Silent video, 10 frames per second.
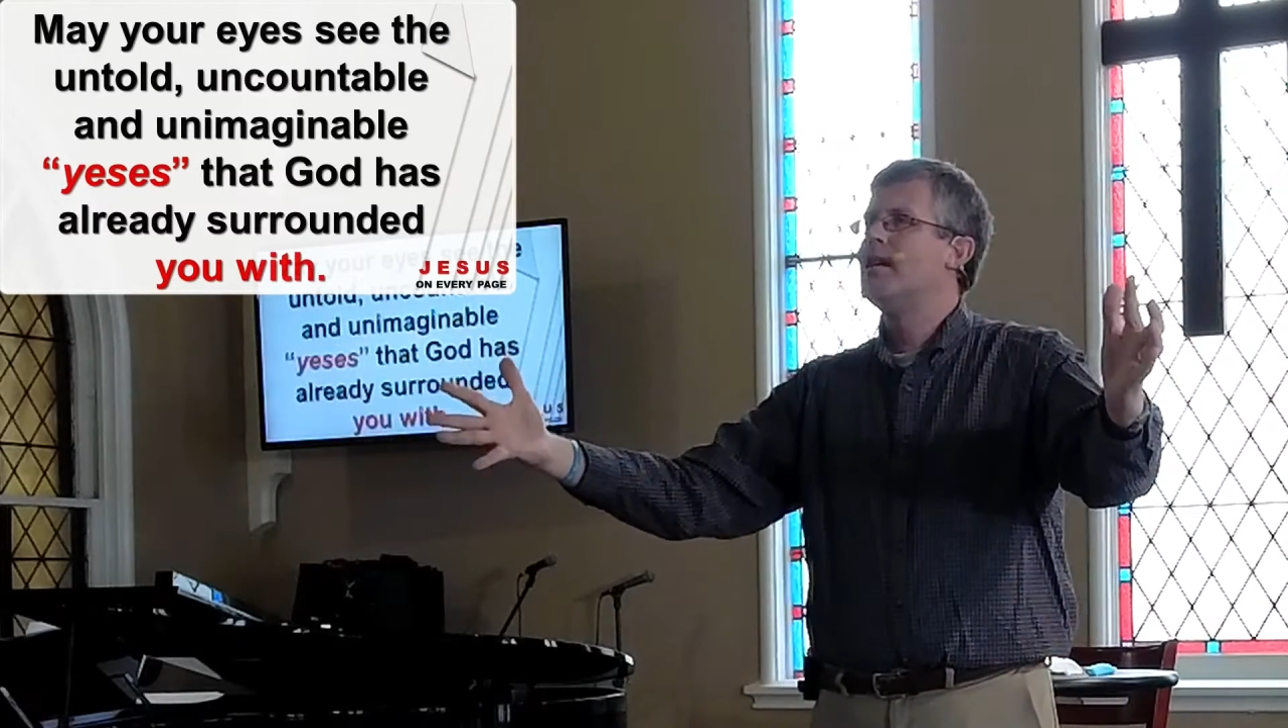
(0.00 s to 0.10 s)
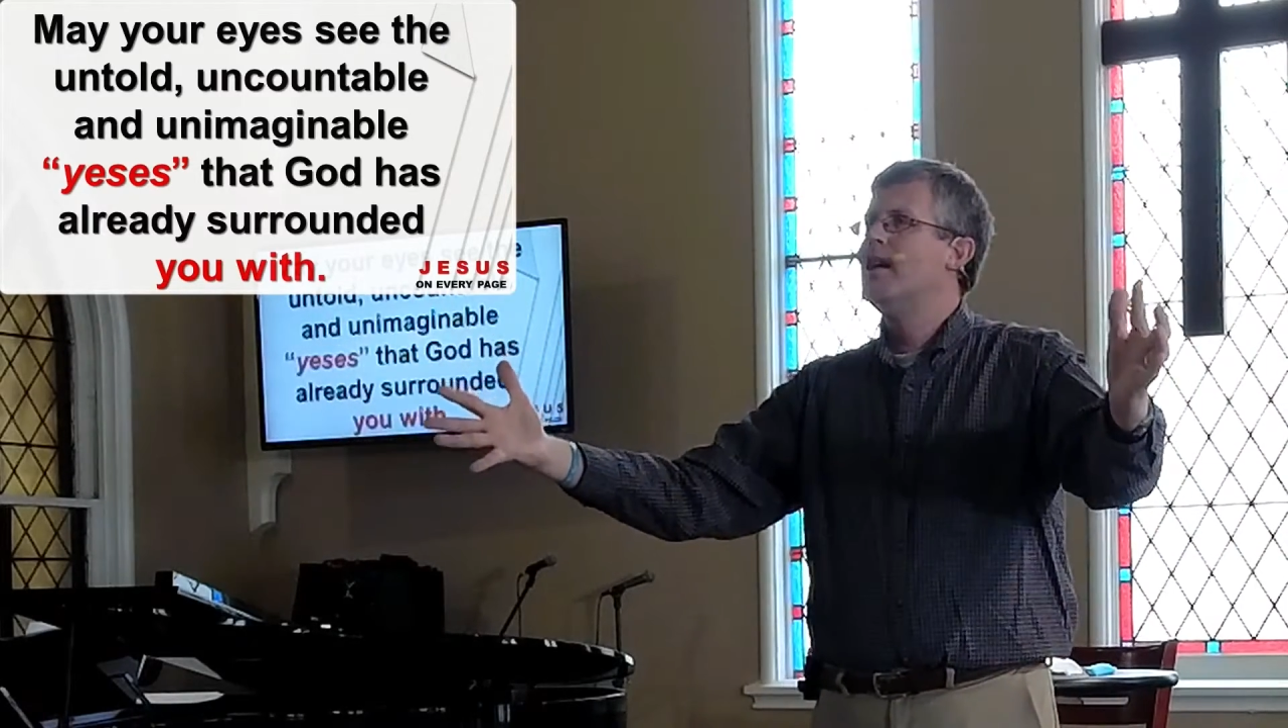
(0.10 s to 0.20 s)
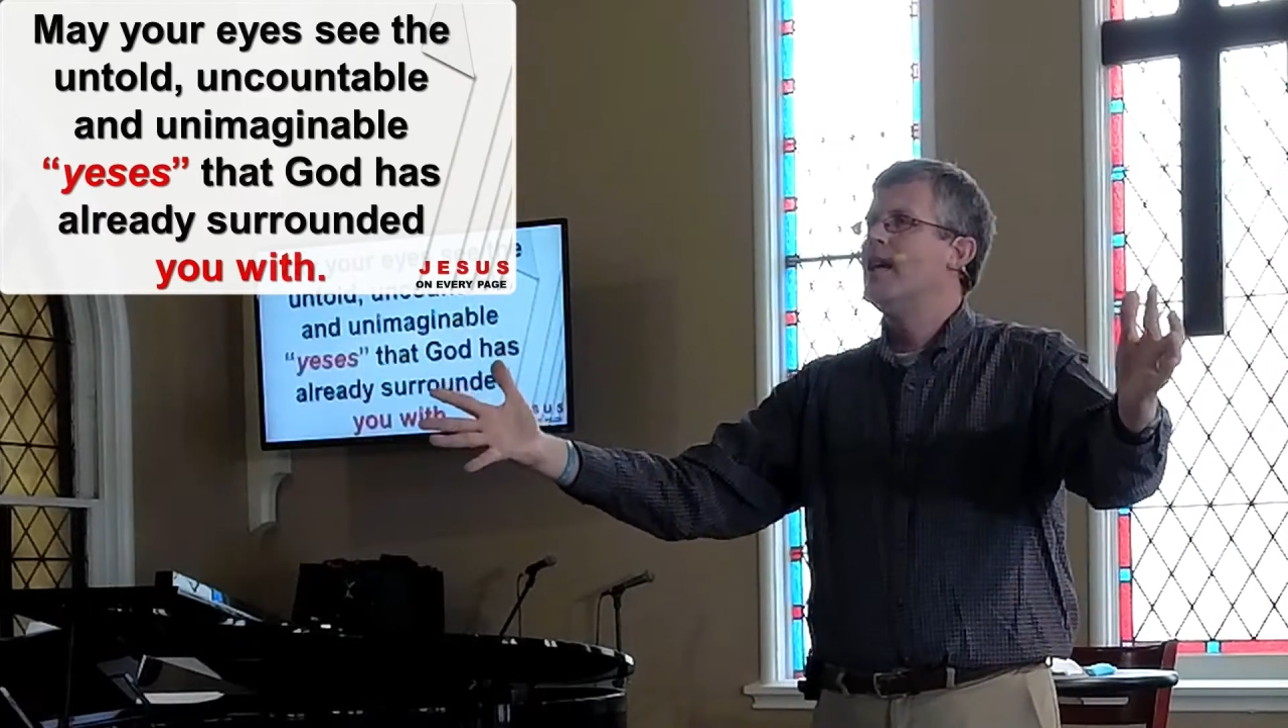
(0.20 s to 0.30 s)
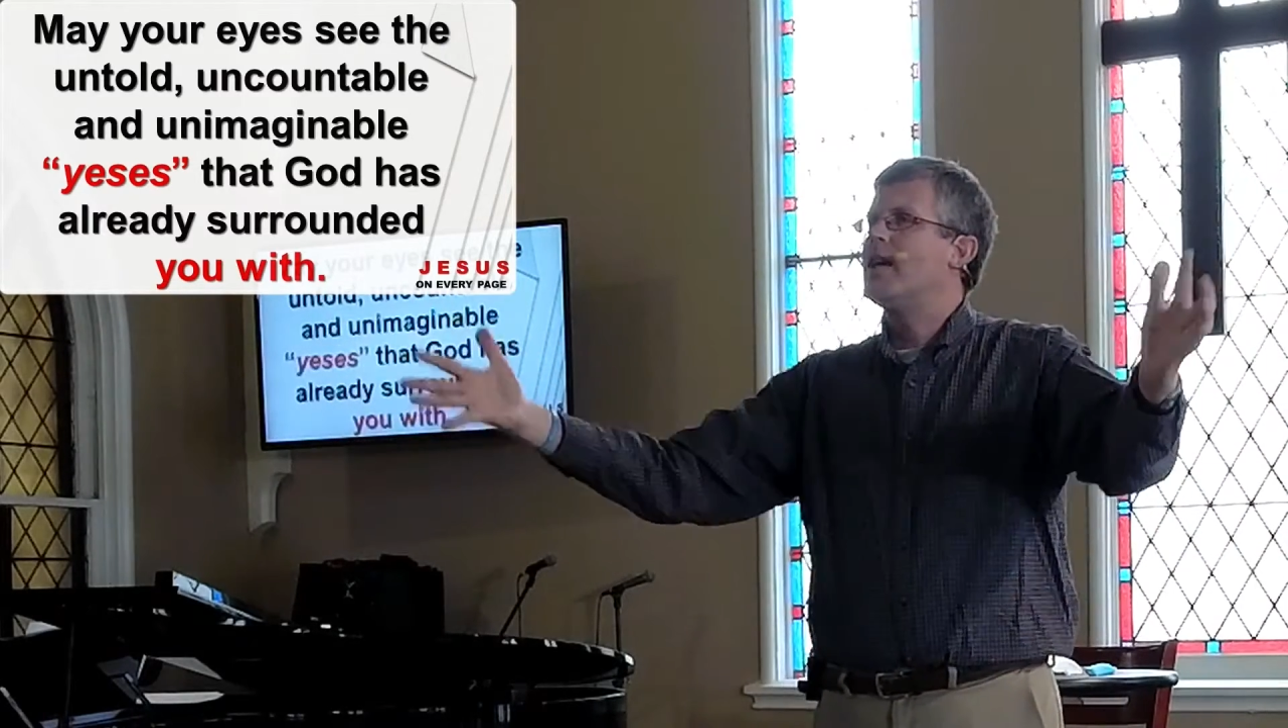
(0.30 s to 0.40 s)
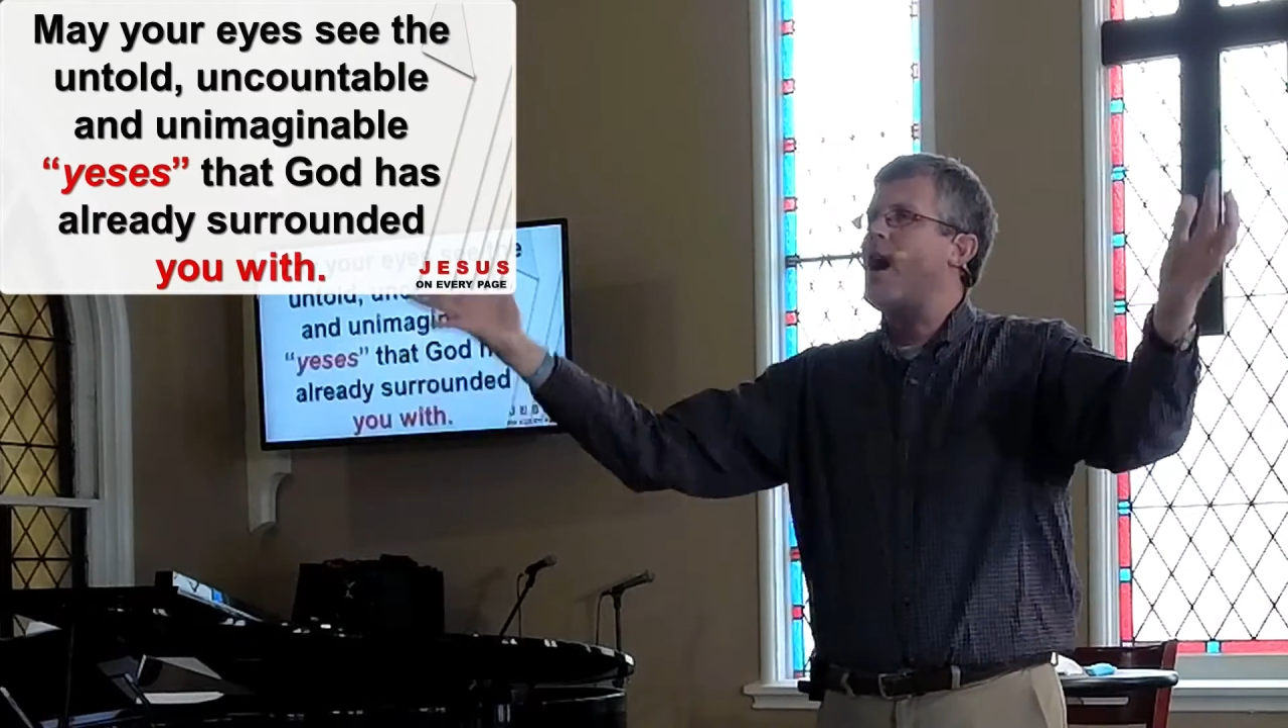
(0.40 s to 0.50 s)

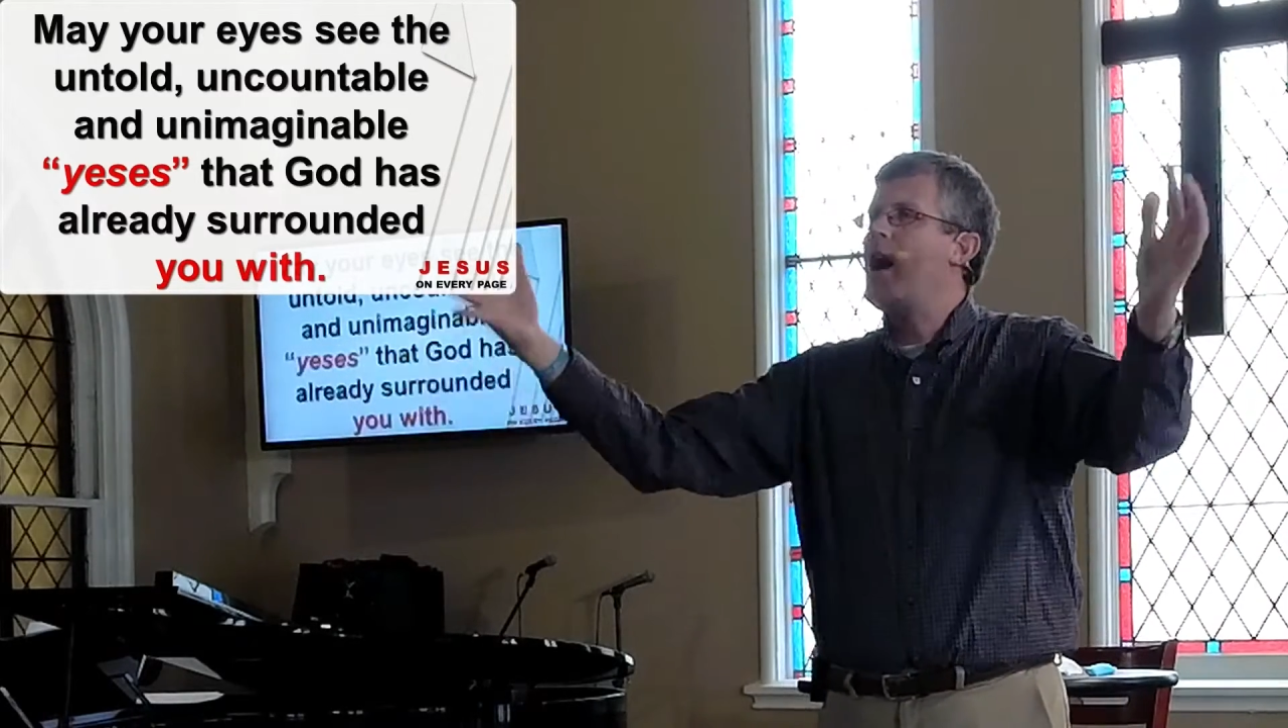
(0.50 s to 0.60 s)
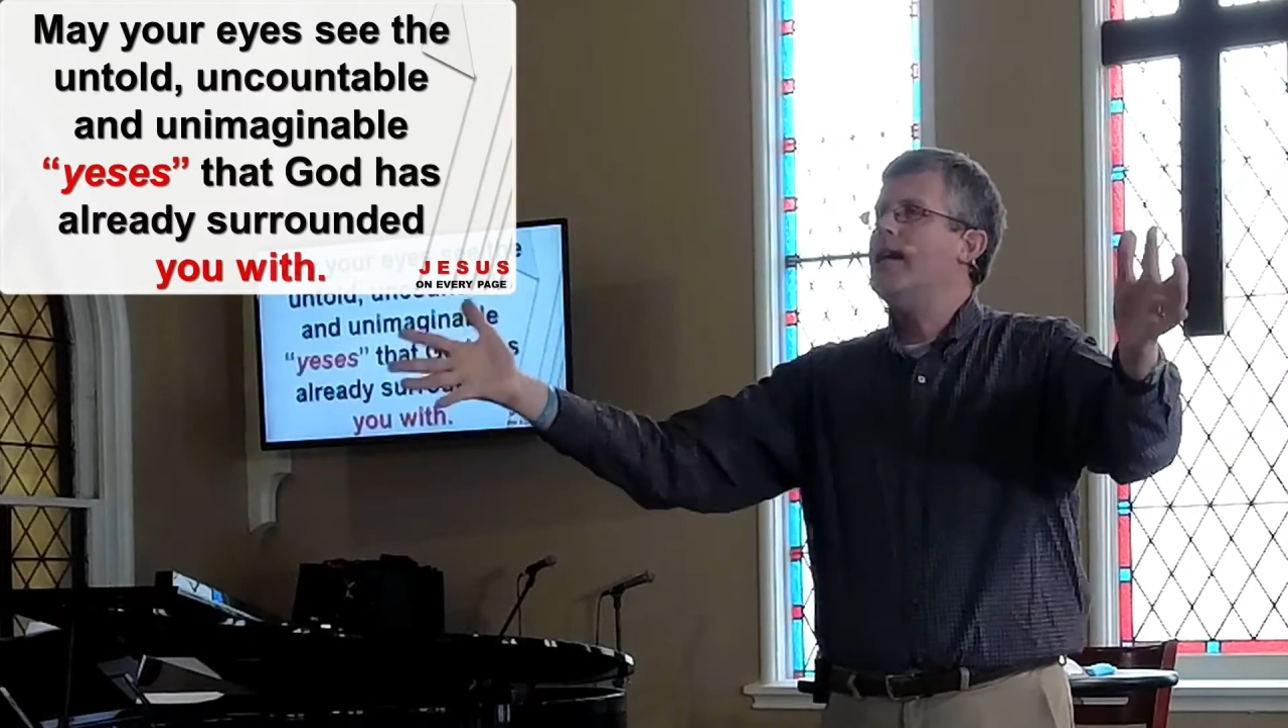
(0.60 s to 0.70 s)
that God